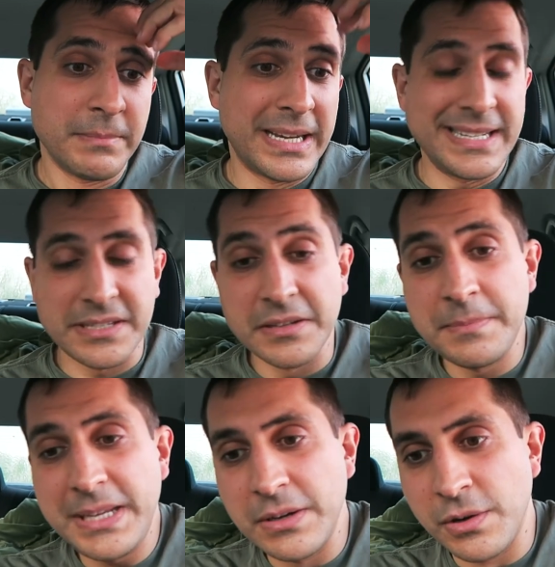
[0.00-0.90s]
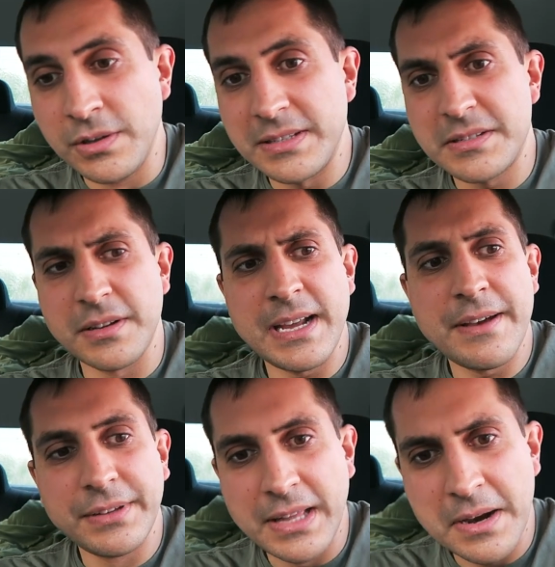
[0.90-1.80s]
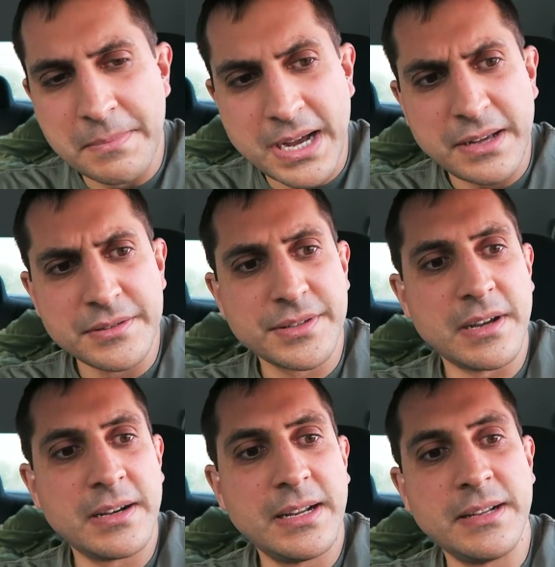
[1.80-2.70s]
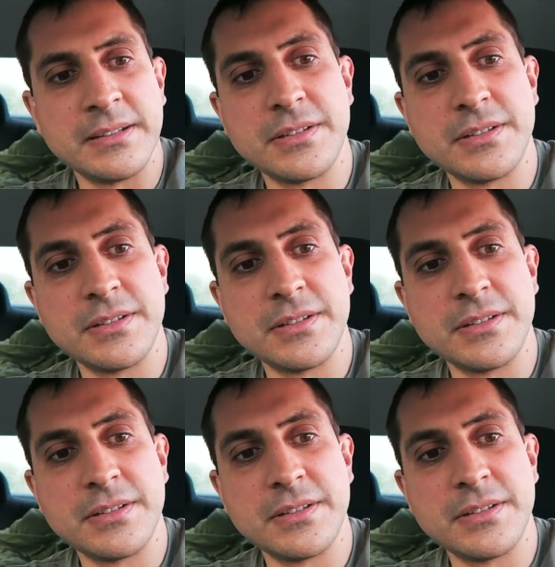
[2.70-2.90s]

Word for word: But it's going to be old. It's going to have a lot of miles on it,